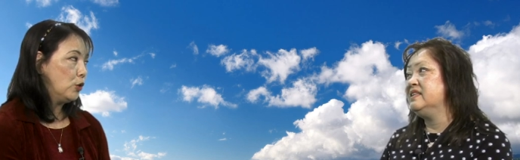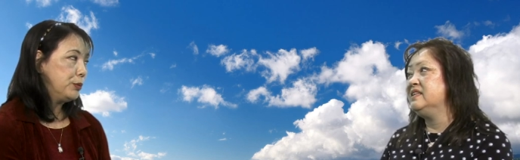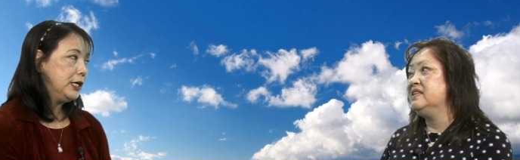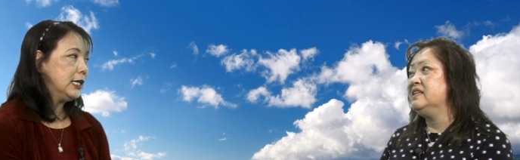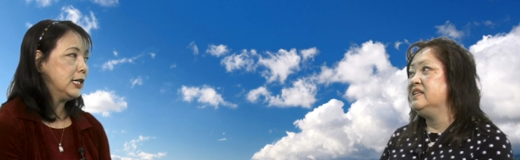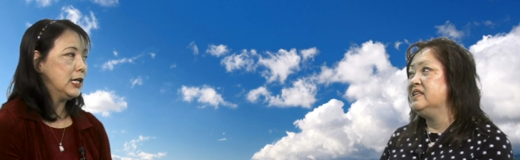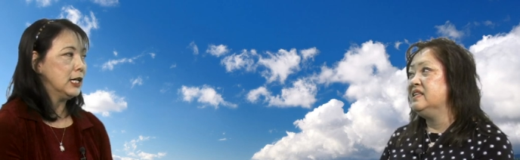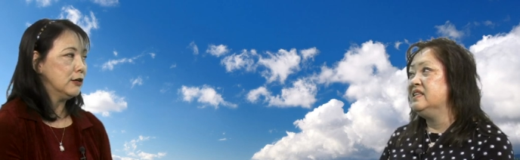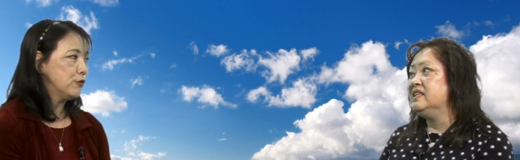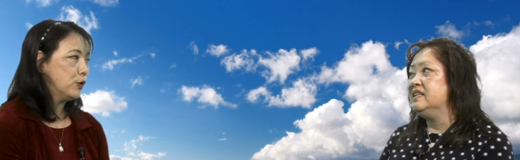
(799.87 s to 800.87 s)
Speaker 1: don't be in
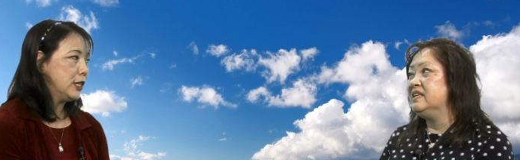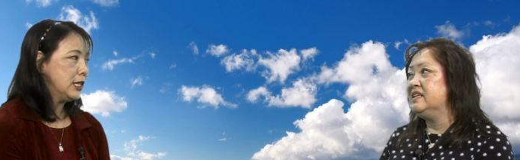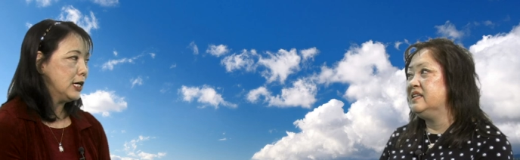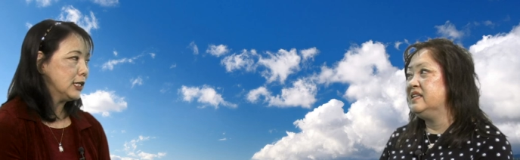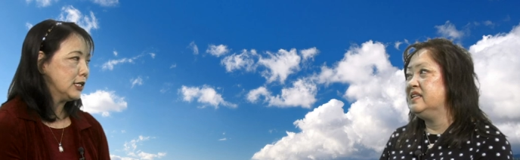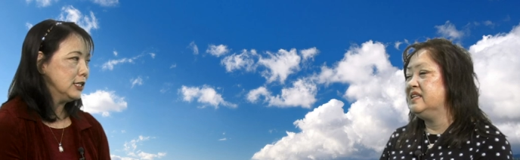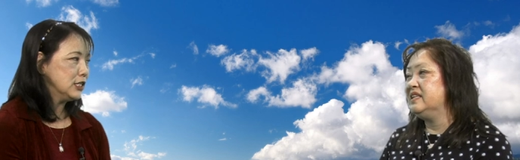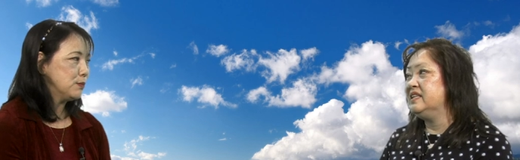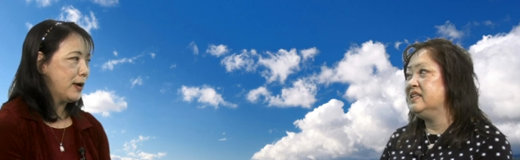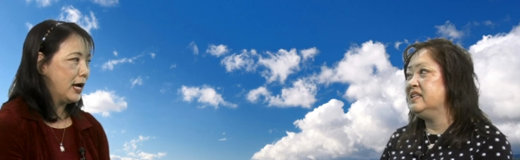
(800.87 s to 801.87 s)
love with it. Can you
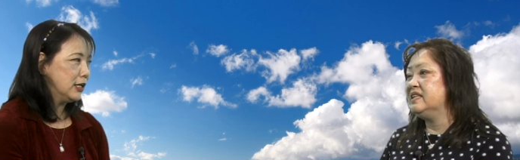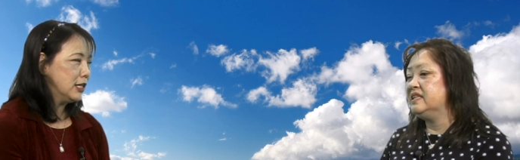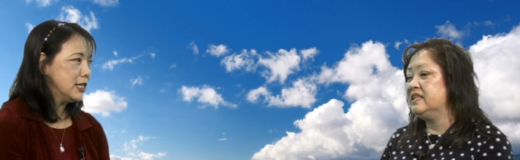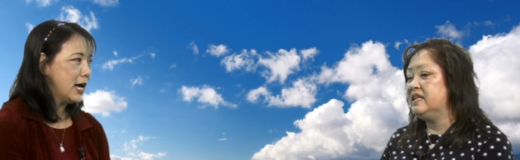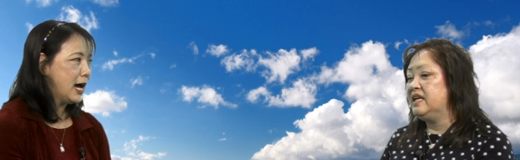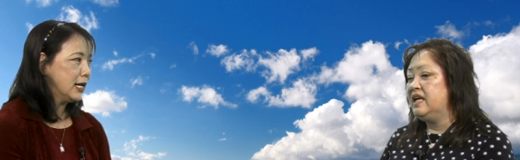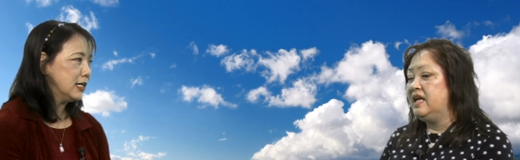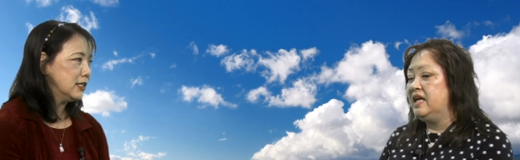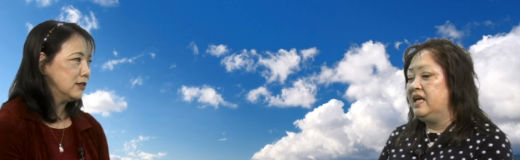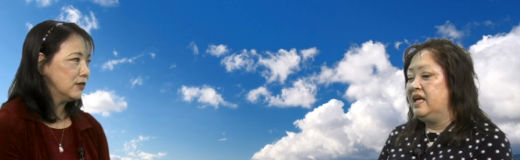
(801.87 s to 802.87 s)
expand on that
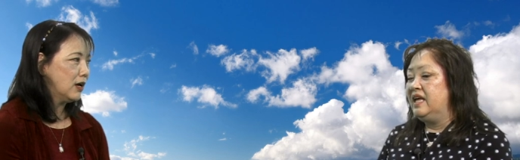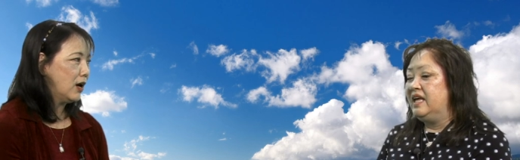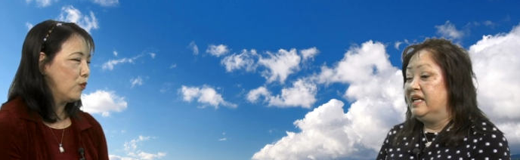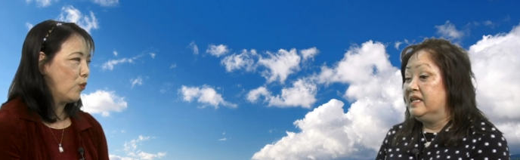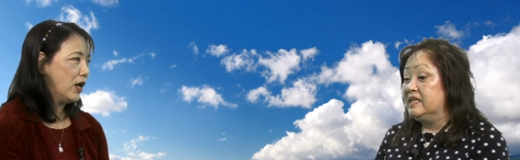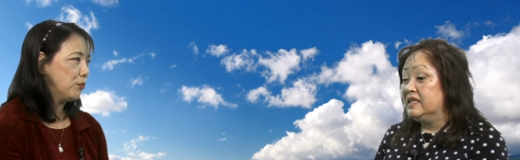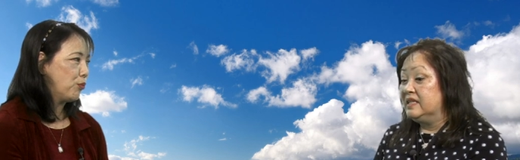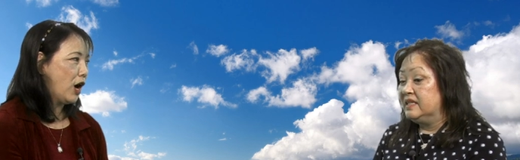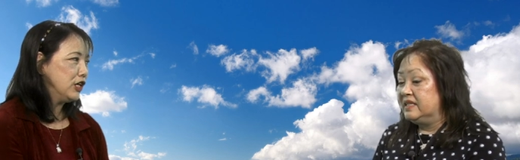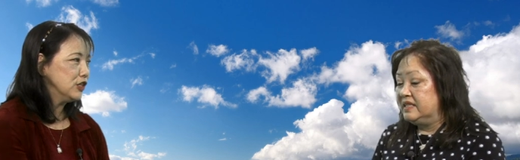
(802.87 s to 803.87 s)
and what
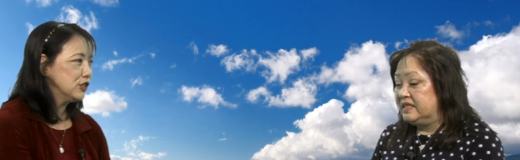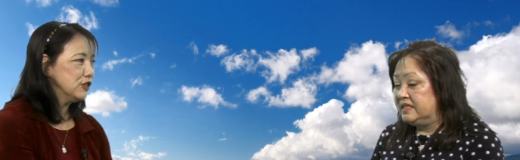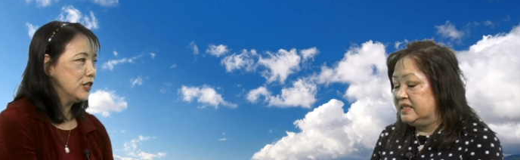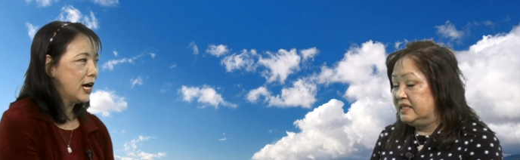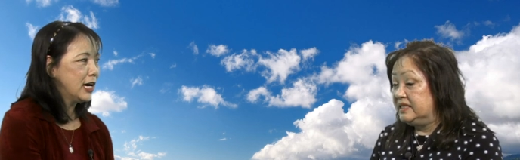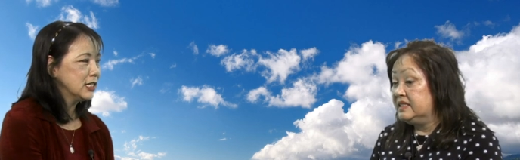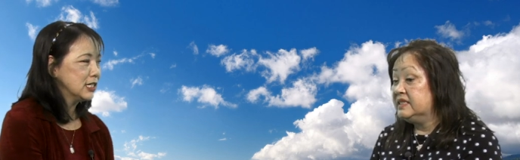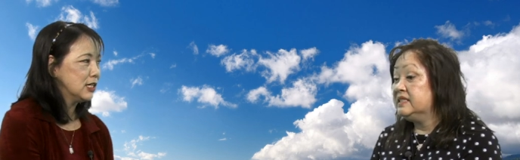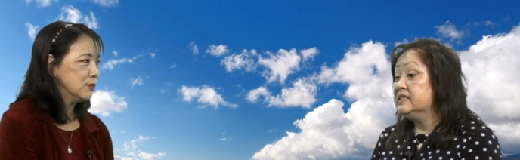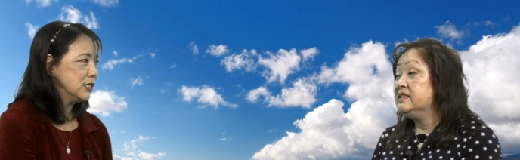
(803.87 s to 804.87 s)
brought you to that
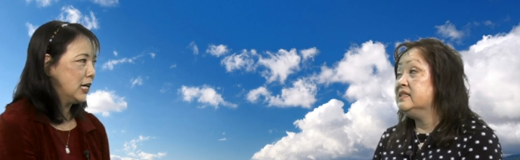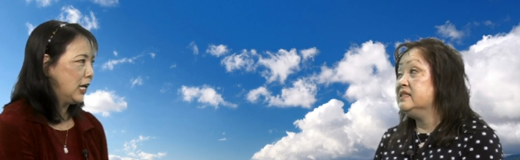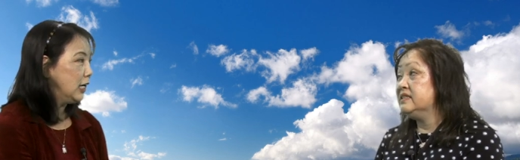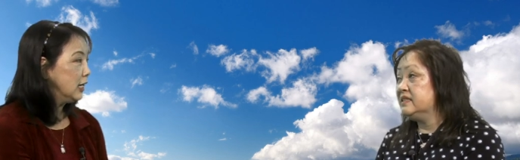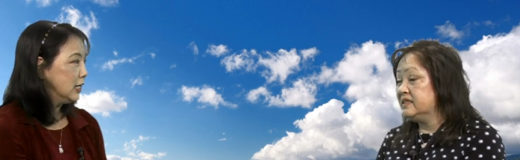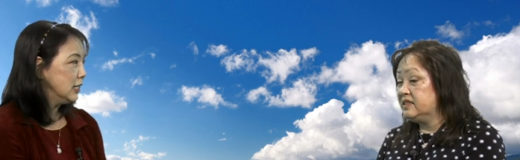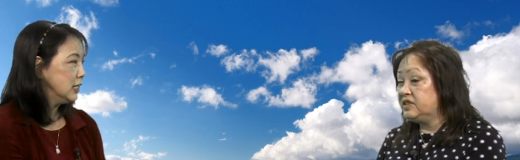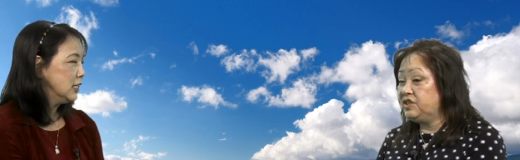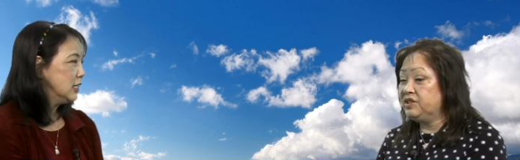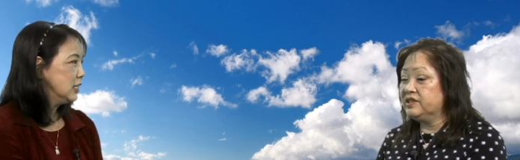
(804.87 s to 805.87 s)
um, saying?
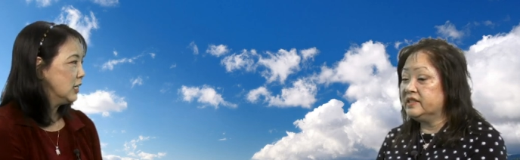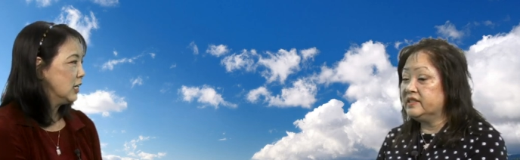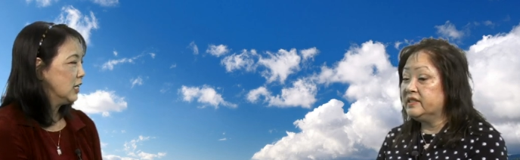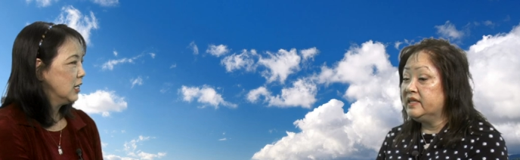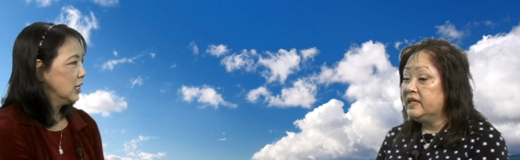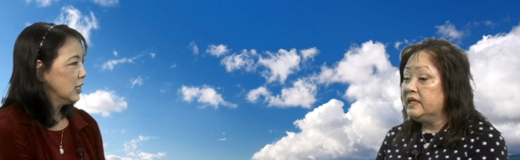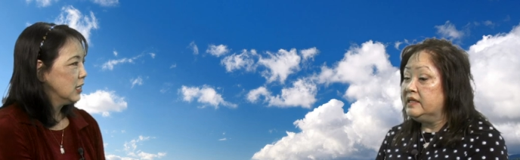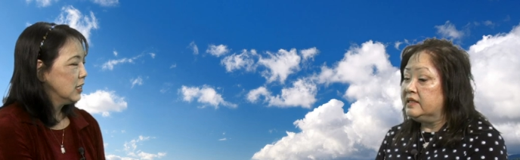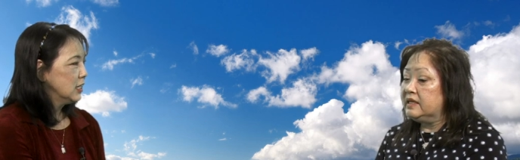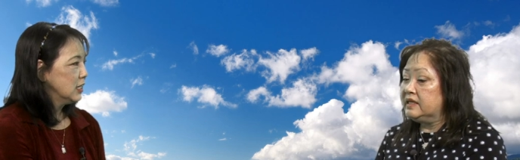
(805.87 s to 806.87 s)
Speaker 2: Sure.
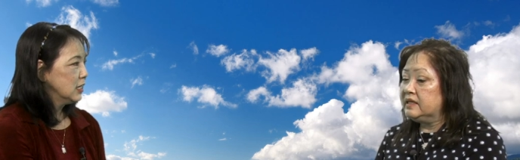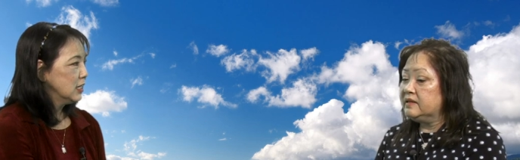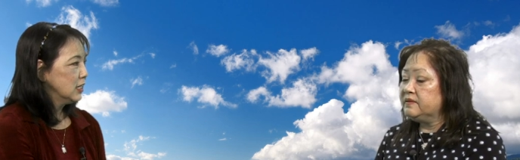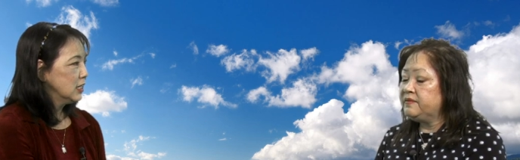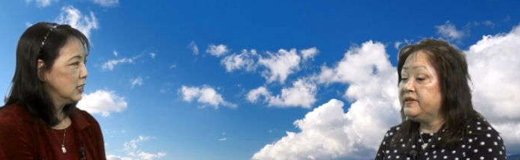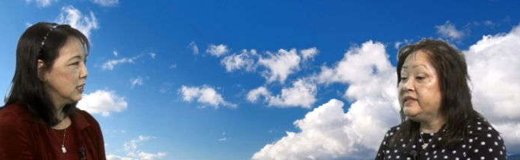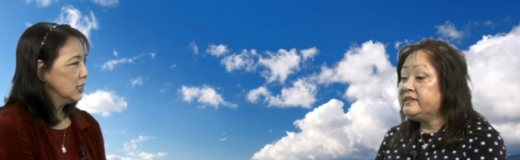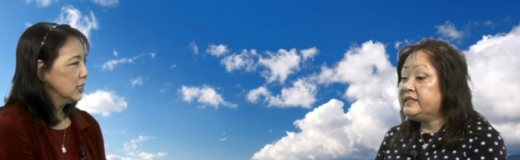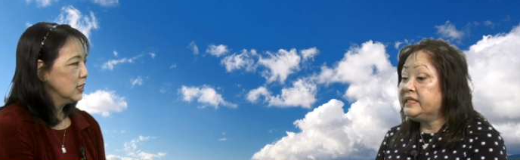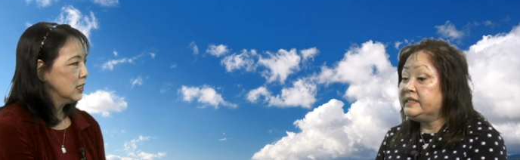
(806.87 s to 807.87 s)
For
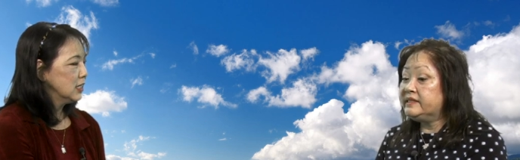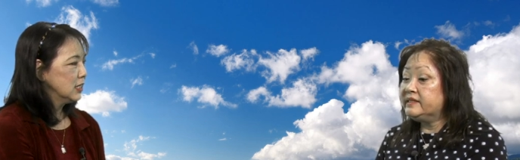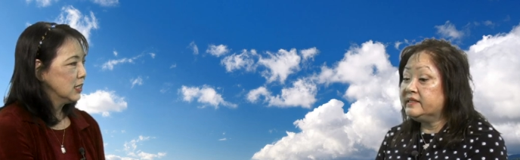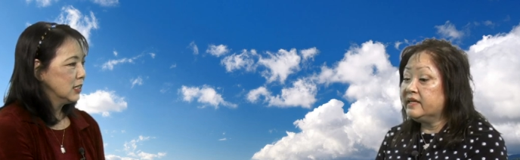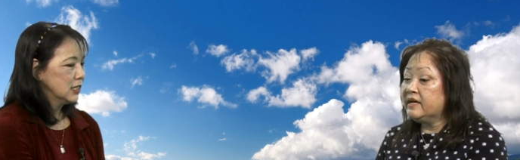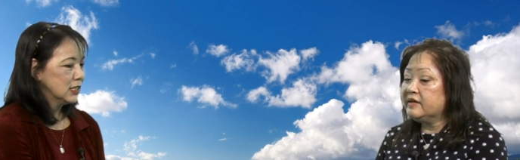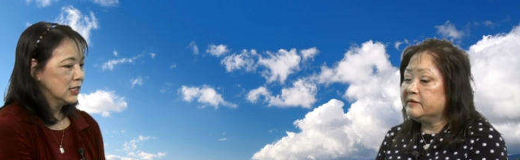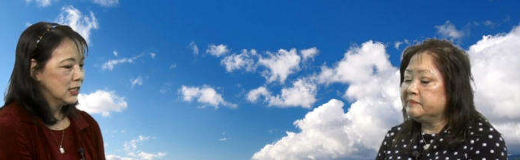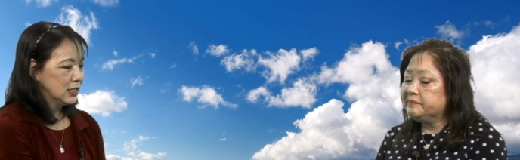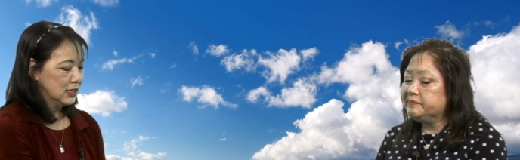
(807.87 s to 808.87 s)
instance,
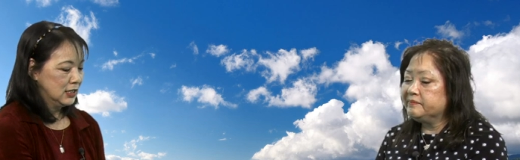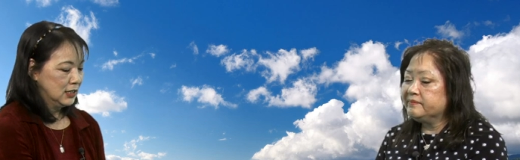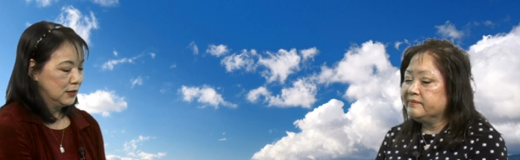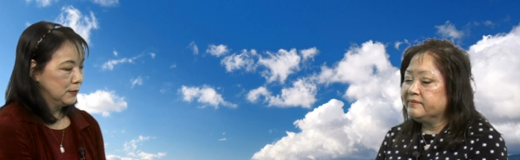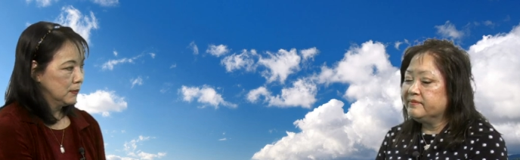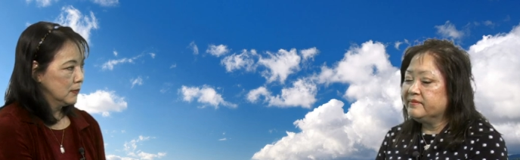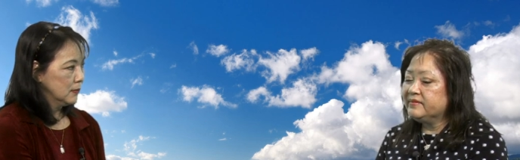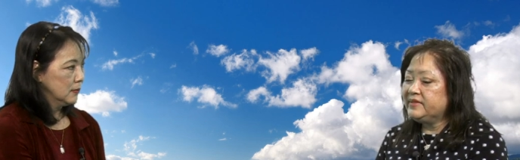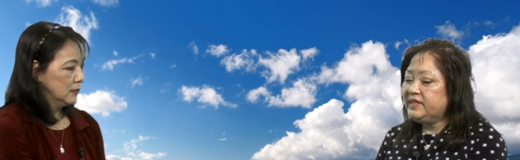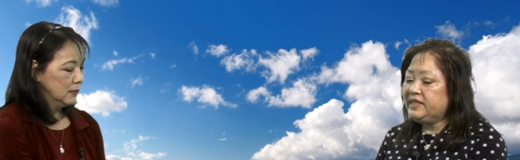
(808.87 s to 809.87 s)
um,
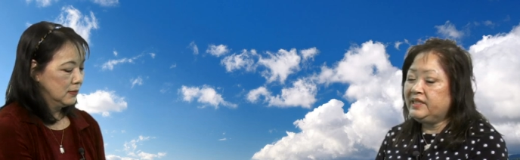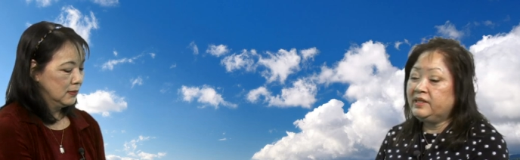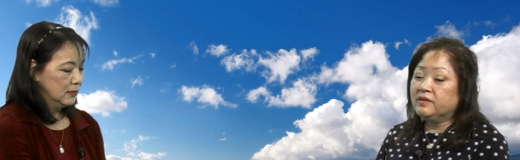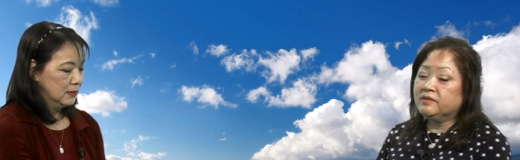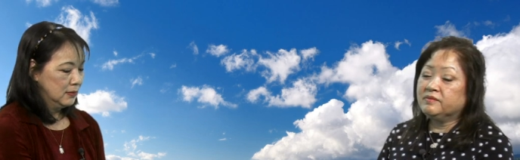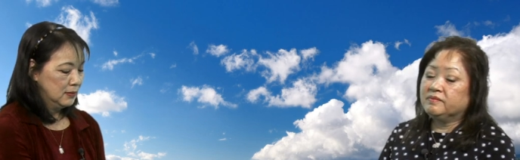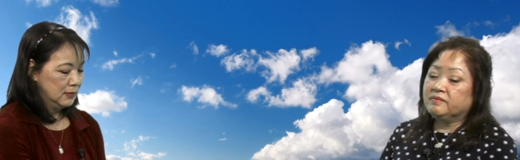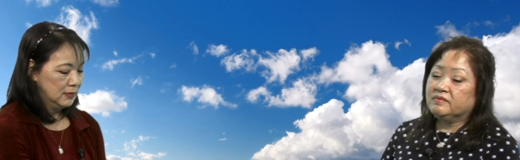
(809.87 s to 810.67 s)
you know,